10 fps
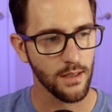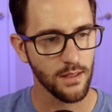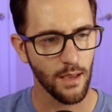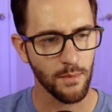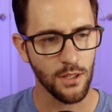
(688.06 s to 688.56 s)

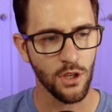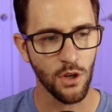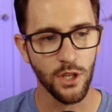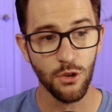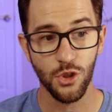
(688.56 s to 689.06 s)
you can
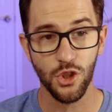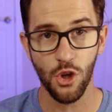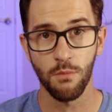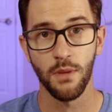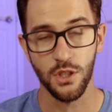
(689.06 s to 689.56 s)
only do
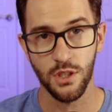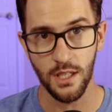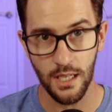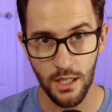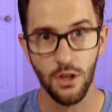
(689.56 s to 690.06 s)
so much to
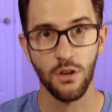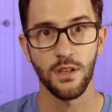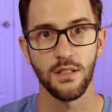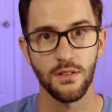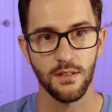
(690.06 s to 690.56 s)

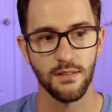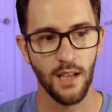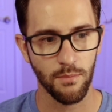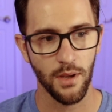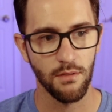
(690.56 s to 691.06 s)
increase
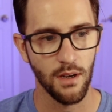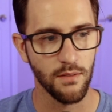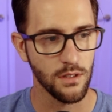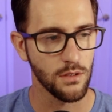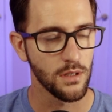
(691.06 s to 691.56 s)
top-line
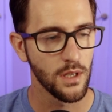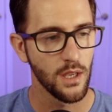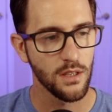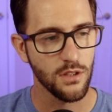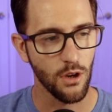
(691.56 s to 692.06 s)
revenue.
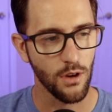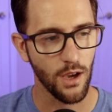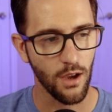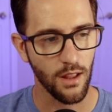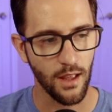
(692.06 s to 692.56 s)
So
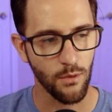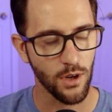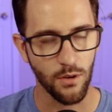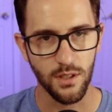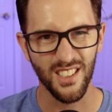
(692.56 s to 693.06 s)
that one
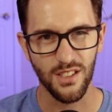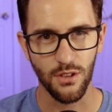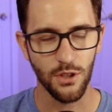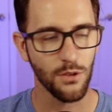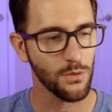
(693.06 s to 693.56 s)
always is a
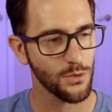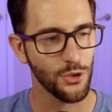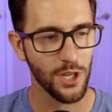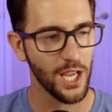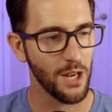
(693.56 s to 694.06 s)
little
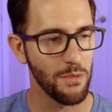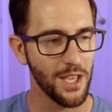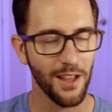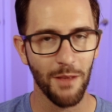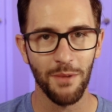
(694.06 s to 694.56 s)
tricky to
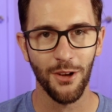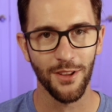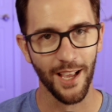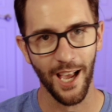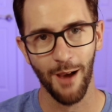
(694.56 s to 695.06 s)
me. Let me know in
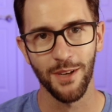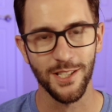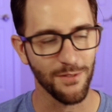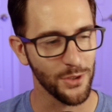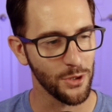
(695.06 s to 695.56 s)
the comments
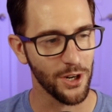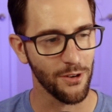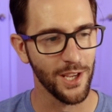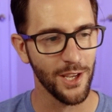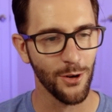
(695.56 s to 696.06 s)
if you
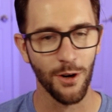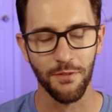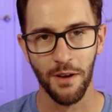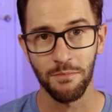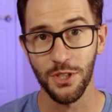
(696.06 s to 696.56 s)
agree or
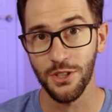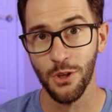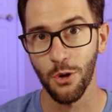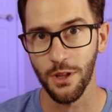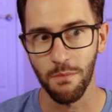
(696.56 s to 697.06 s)
if I'm just
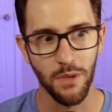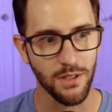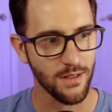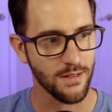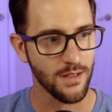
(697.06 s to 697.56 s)
totally
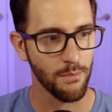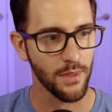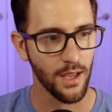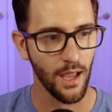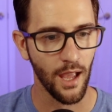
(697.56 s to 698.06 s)
missing
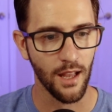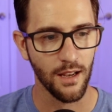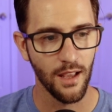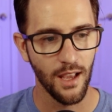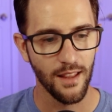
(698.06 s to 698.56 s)
something. And
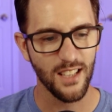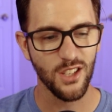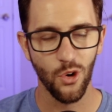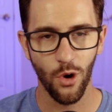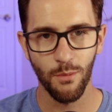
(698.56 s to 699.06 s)
that's a
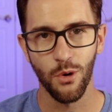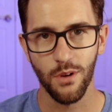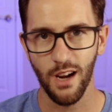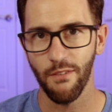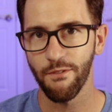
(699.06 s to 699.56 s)
normal
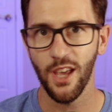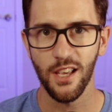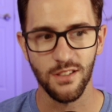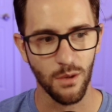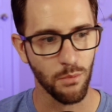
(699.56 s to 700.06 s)
kind of
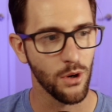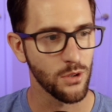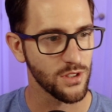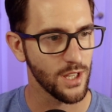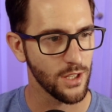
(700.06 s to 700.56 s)
phased
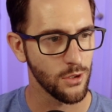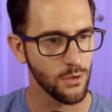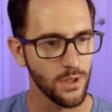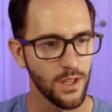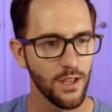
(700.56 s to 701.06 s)
approach that
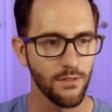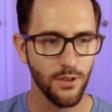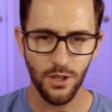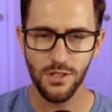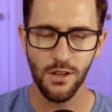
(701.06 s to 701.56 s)
you
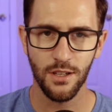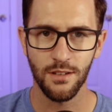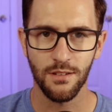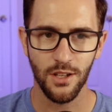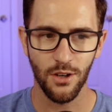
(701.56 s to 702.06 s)
focus
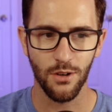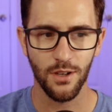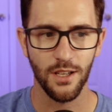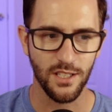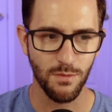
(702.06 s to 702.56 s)
on,
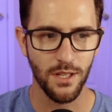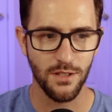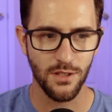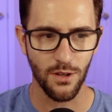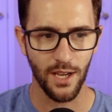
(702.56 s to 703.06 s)

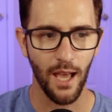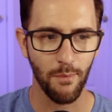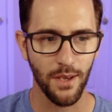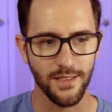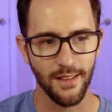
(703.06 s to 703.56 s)
expenses or
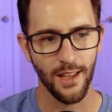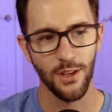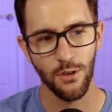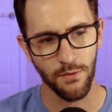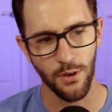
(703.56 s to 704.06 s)
CapEx, and then
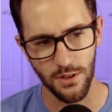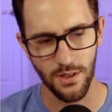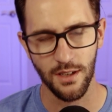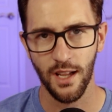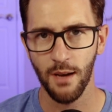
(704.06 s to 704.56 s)
you focus
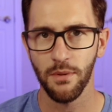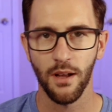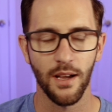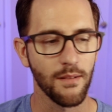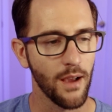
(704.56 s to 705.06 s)
on
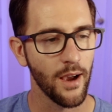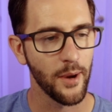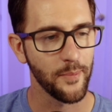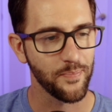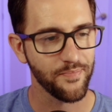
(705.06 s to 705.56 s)
top-line.
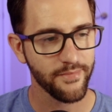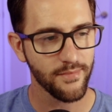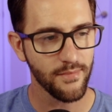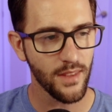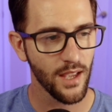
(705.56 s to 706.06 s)

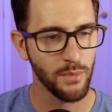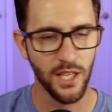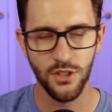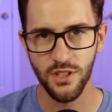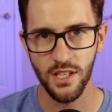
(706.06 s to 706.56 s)
I'd be
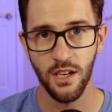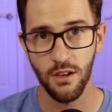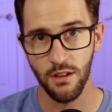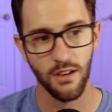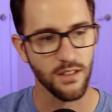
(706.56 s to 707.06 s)
interested to hear
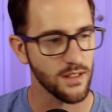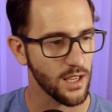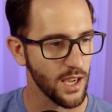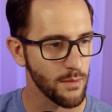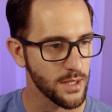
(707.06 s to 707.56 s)
your thoughts in the
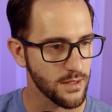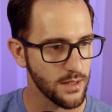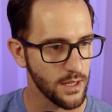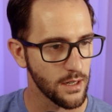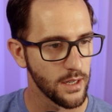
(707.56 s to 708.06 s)
comments
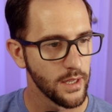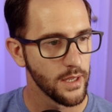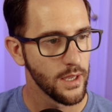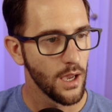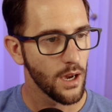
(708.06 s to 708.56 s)
there.
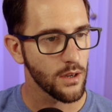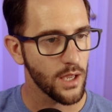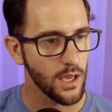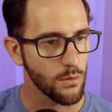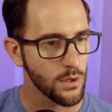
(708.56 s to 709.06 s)

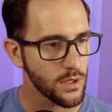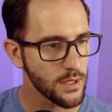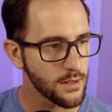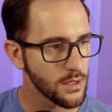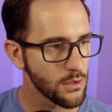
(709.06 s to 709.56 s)
Okay, we will
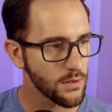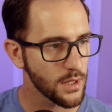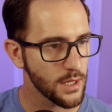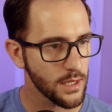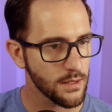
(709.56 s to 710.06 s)
continue over
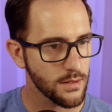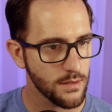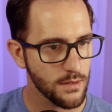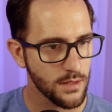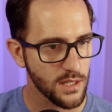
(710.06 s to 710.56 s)
the
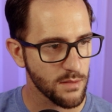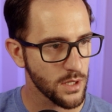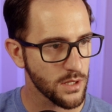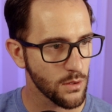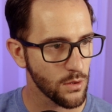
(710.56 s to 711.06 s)
next 6
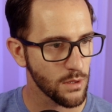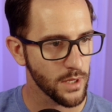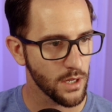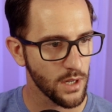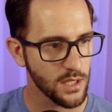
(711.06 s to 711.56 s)
months in order to
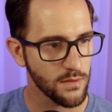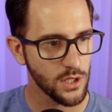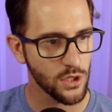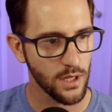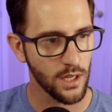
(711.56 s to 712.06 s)
be aggressively
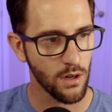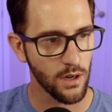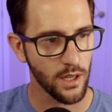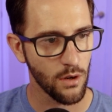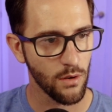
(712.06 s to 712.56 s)
trending our
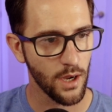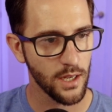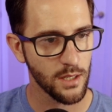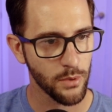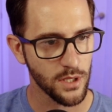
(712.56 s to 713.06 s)

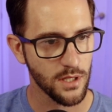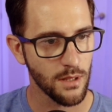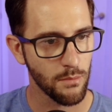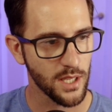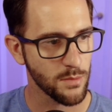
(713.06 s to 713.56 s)
NOI to put us in
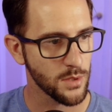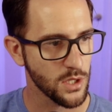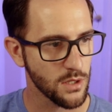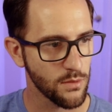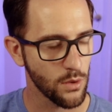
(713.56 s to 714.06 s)
the best
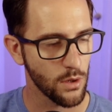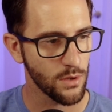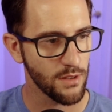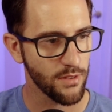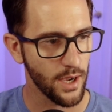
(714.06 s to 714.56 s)
position for a
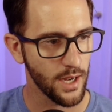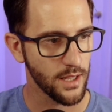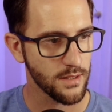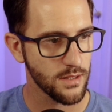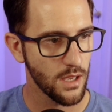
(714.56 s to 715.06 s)

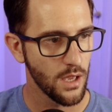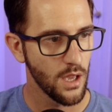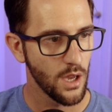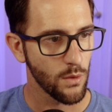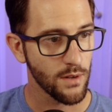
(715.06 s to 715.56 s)
refinance.
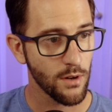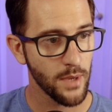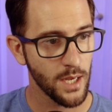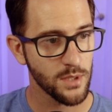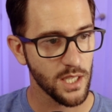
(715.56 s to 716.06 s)
One of our
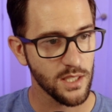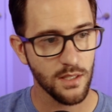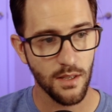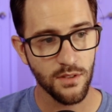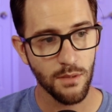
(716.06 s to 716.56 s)
main
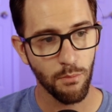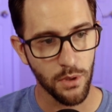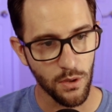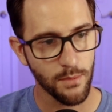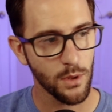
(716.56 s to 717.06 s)
objectives is to
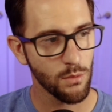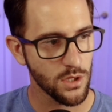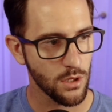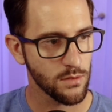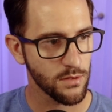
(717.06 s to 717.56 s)
build up the
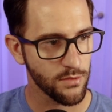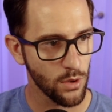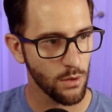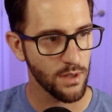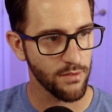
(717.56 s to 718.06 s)
reserves
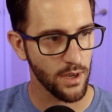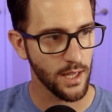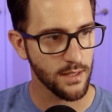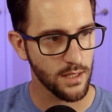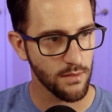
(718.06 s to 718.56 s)
for a
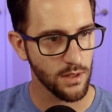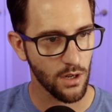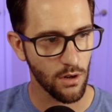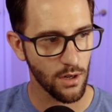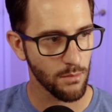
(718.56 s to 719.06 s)
refinance, given the
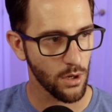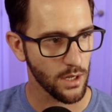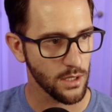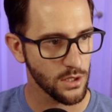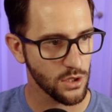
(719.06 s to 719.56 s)
current
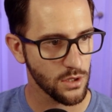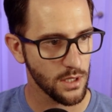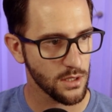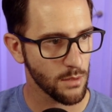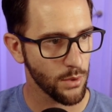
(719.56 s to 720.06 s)
market interest
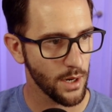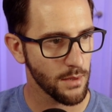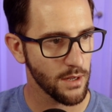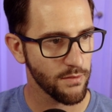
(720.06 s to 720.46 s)
rates. Our primary